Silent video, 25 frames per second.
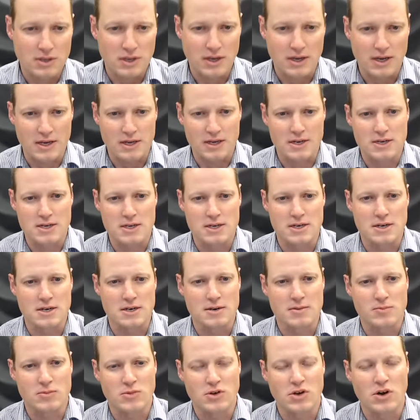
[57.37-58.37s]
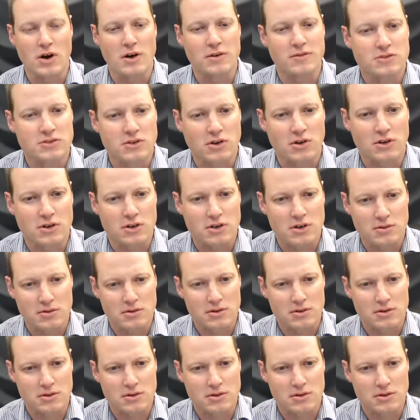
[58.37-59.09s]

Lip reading: and I've started